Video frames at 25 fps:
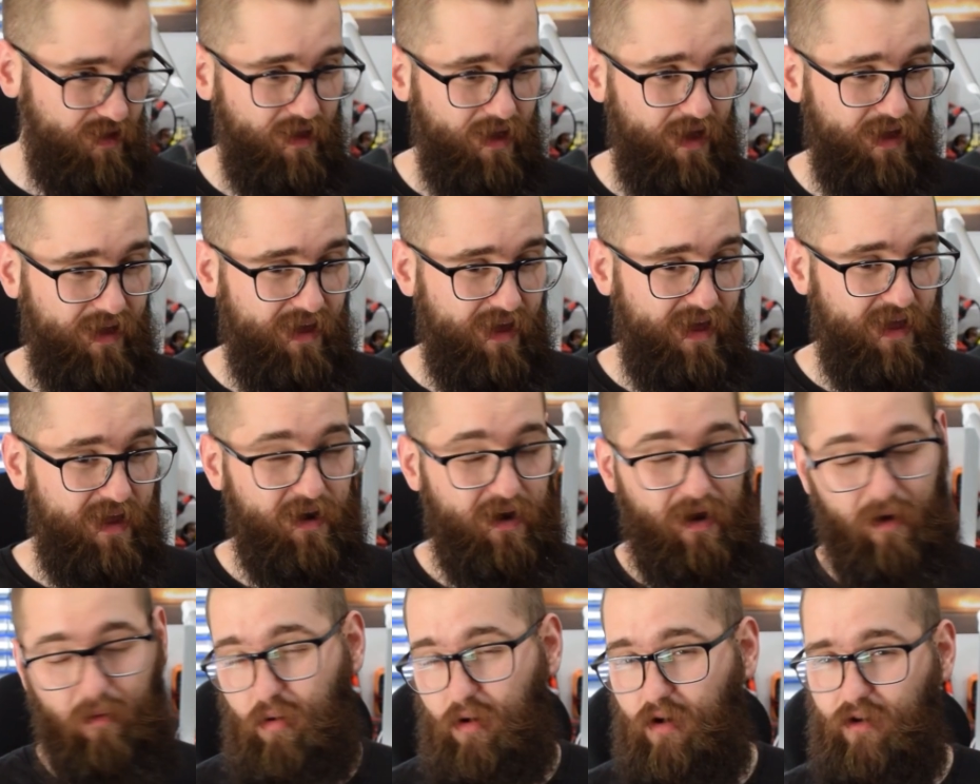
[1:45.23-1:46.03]

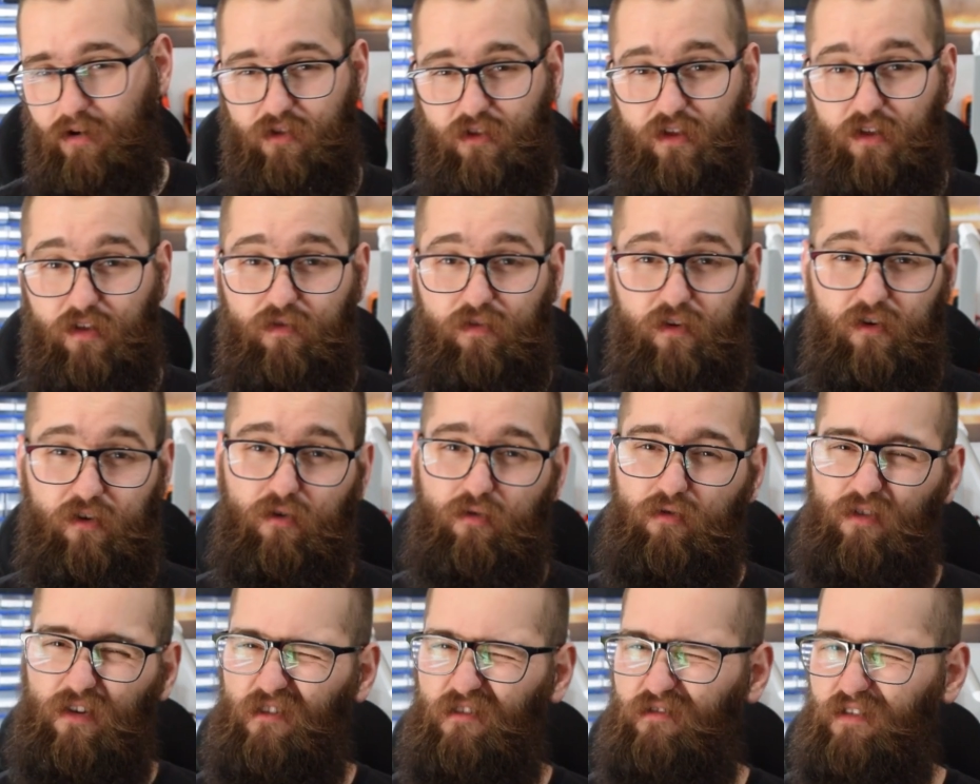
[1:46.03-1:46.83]
Again, apologies for no
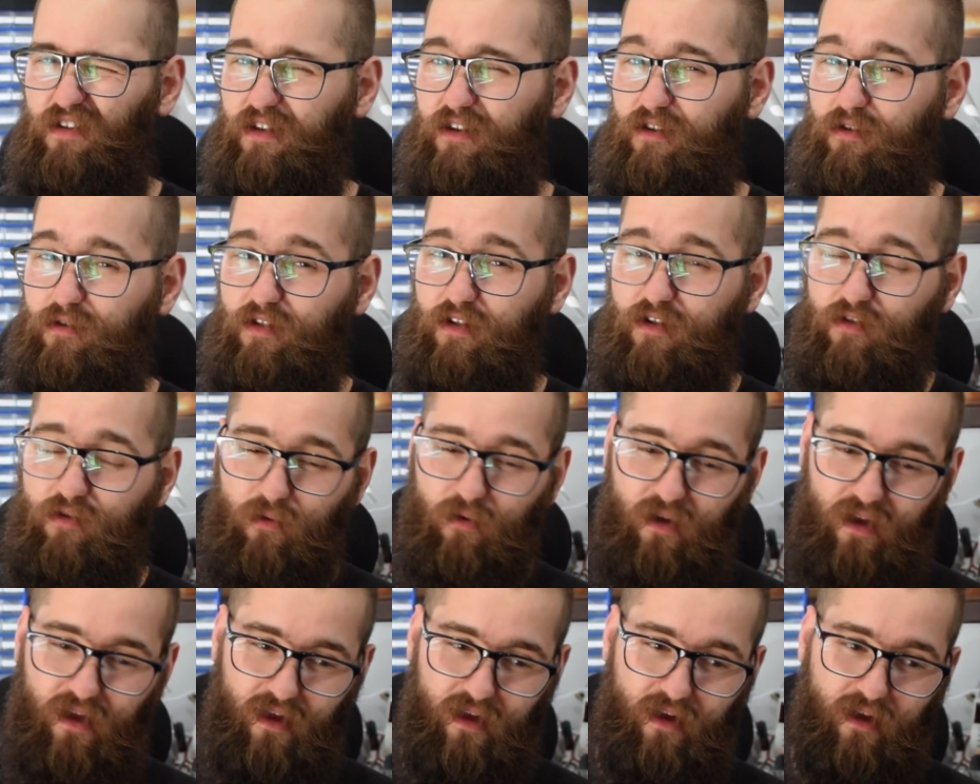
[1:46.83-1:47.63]
real video this
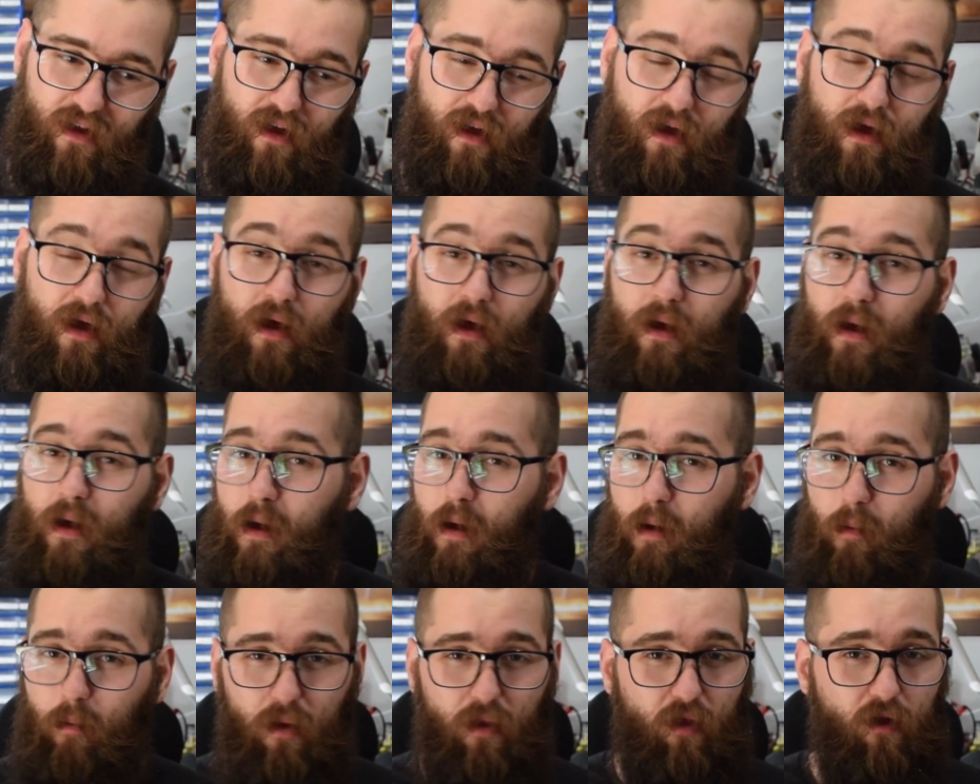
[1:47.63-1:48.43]
week,
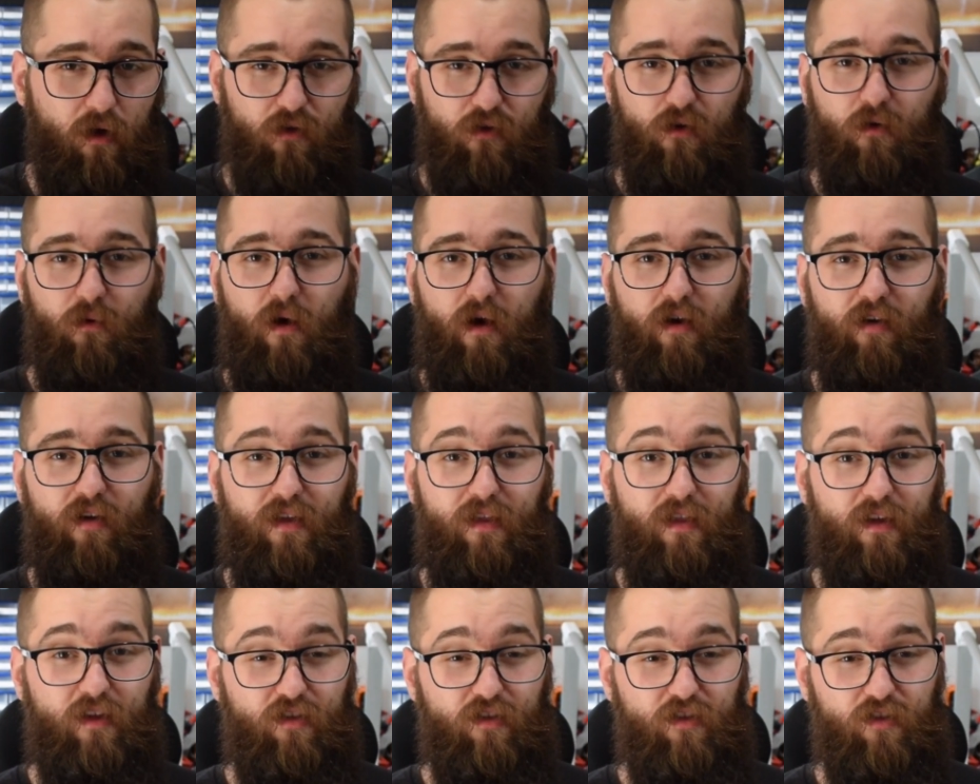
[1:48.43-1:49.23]
but not to worry,
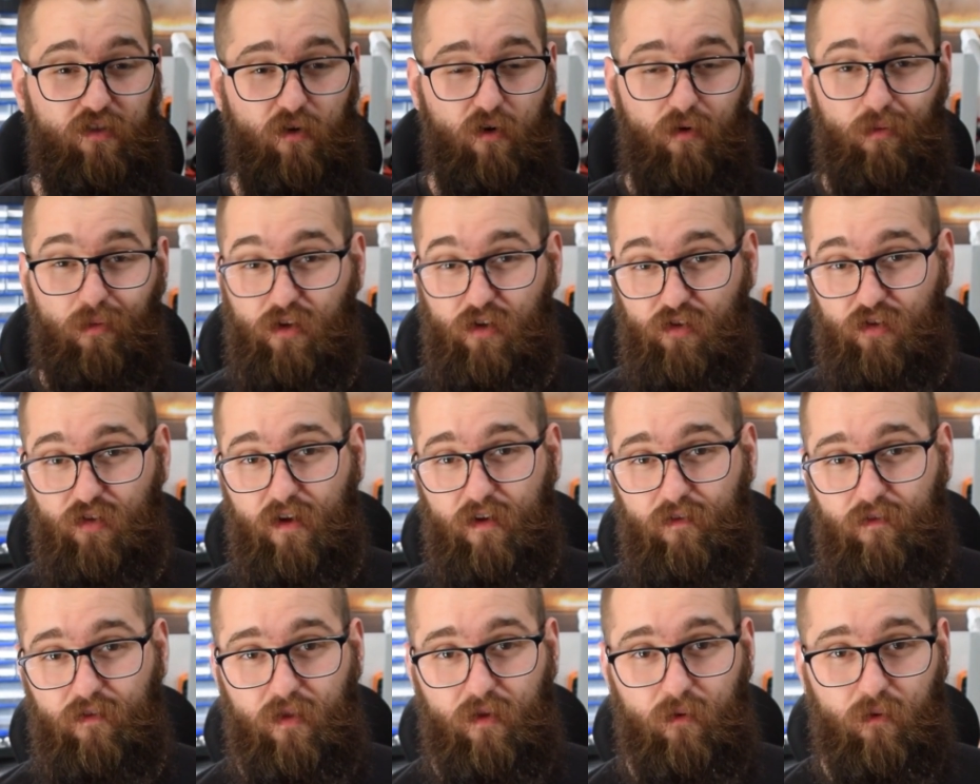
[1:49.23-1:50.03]
there's so much
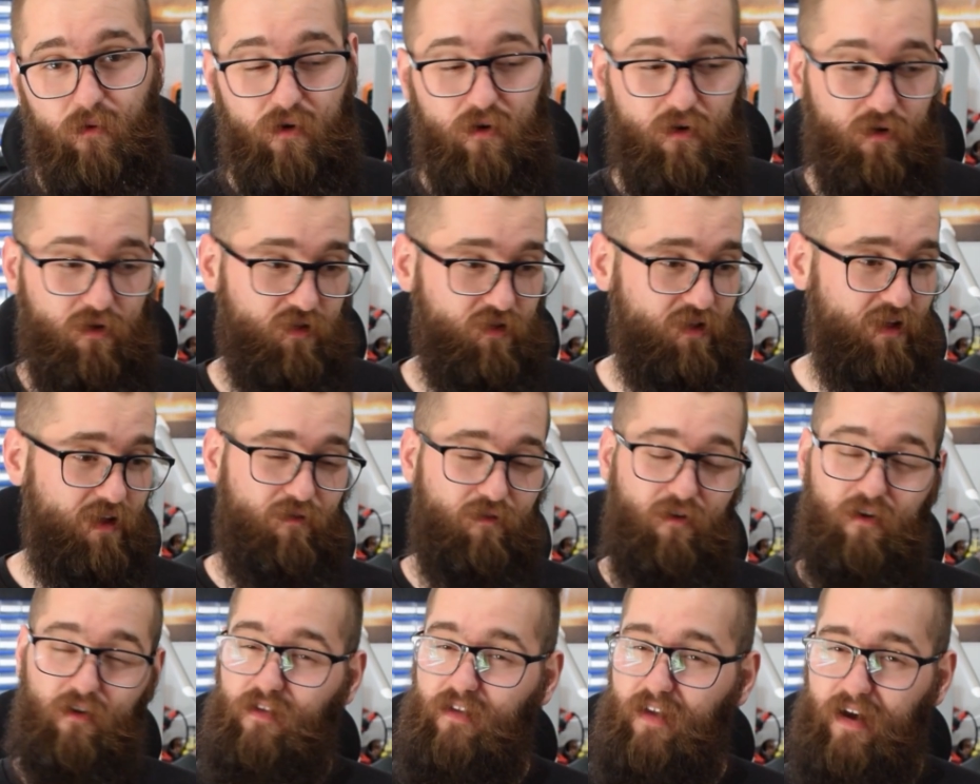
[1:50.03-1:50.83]
stuff in the works.
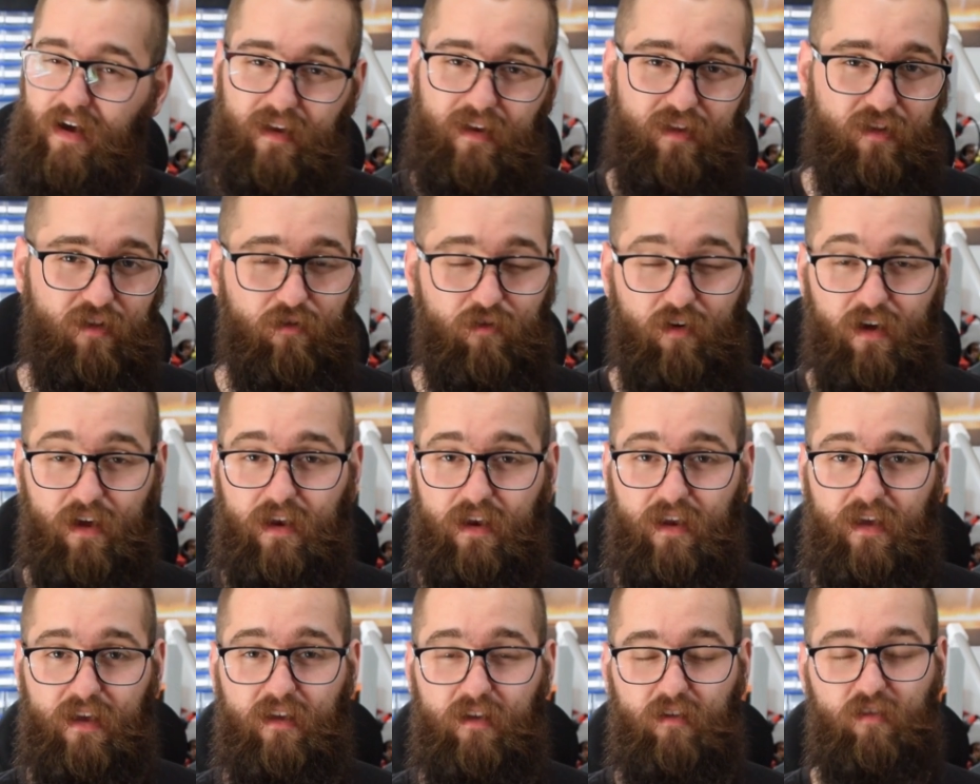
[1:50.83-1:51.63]
I've got tons of
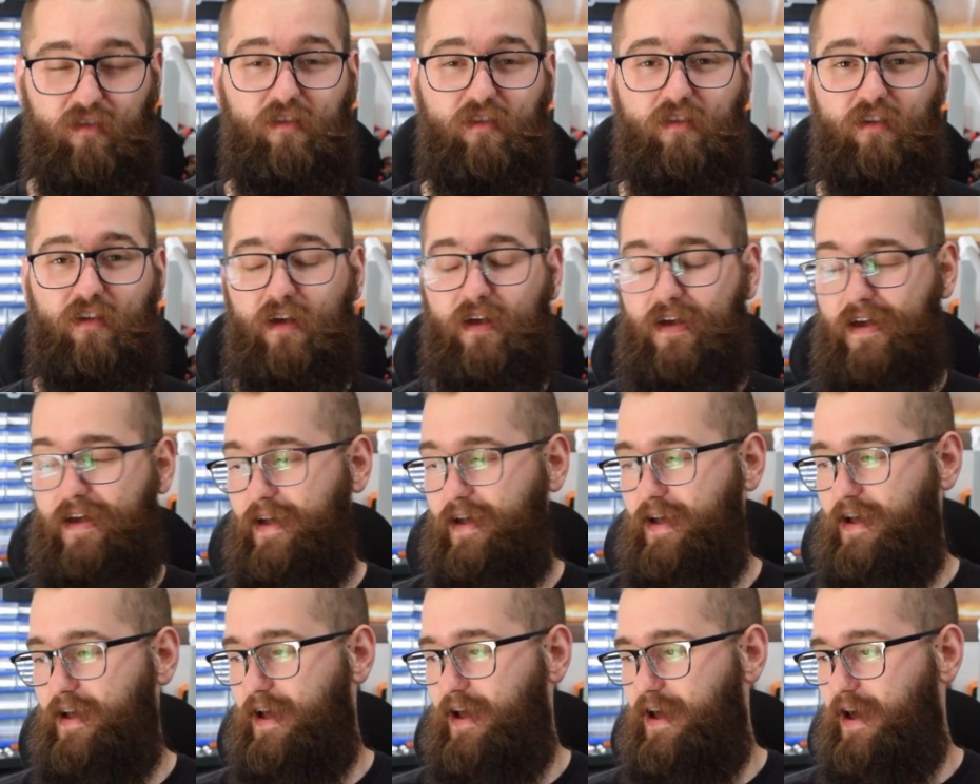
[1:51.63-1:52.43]
ideas
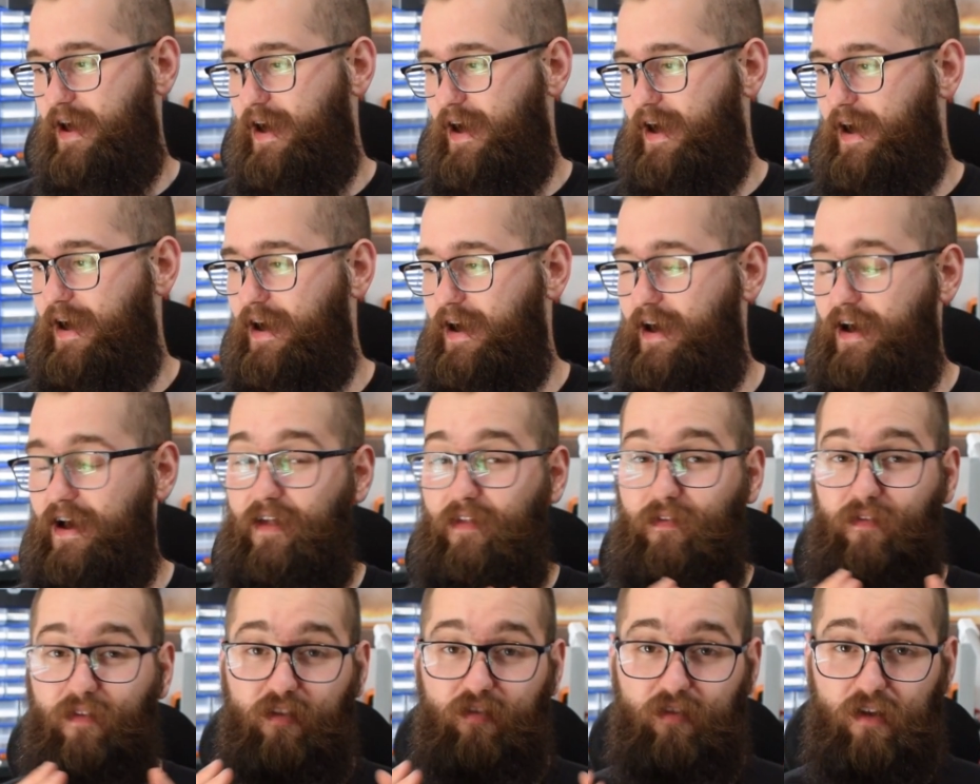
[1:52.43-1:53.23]

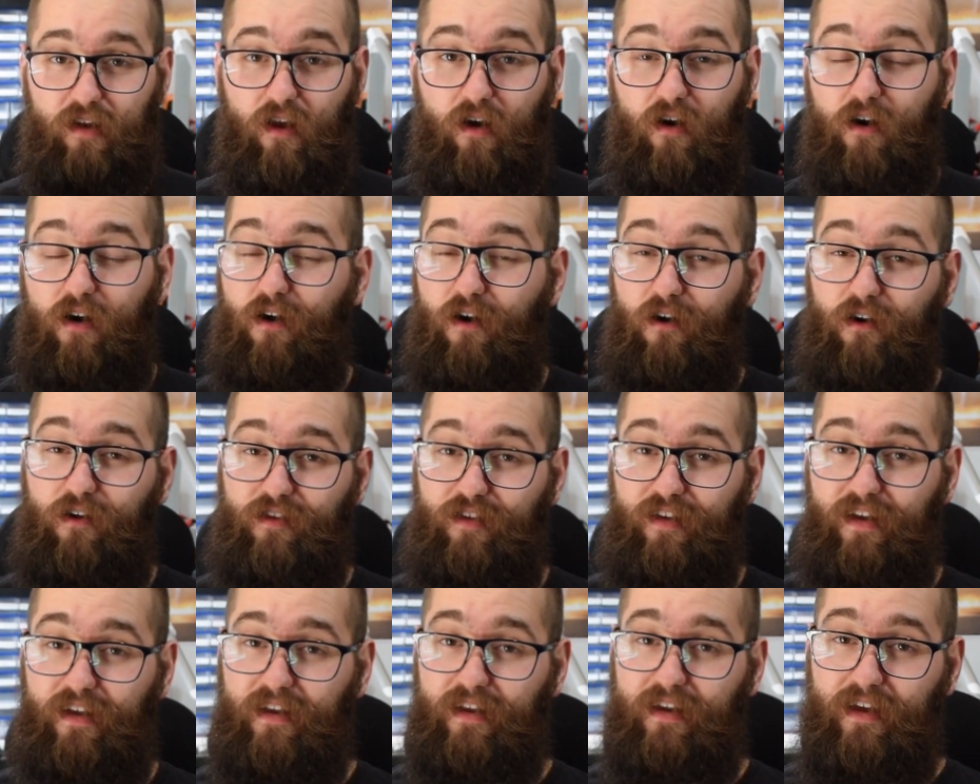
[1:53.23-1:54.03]
and there's a lot of
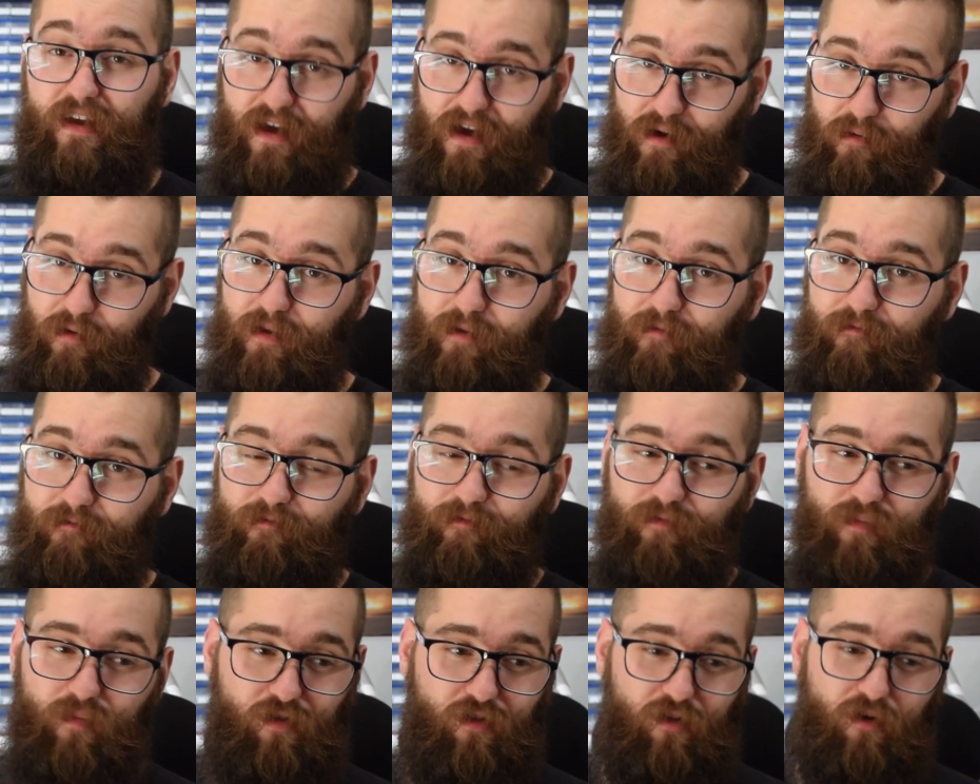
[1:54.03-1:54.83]
content coming.
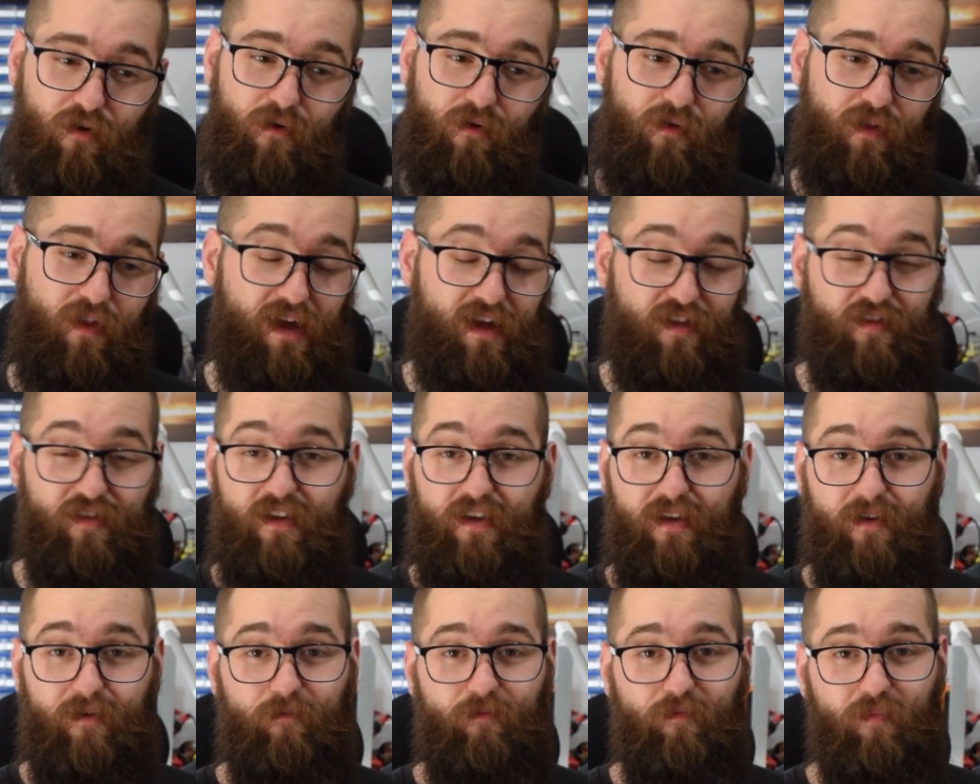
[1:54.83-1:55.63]
So that's
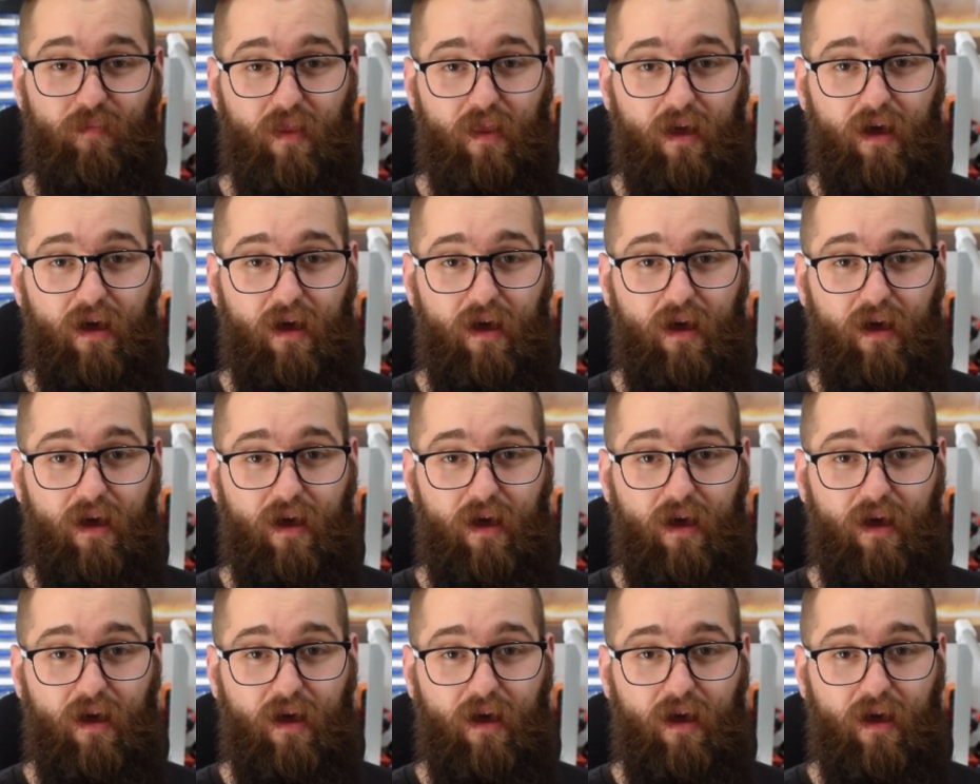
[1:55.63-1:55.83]
it.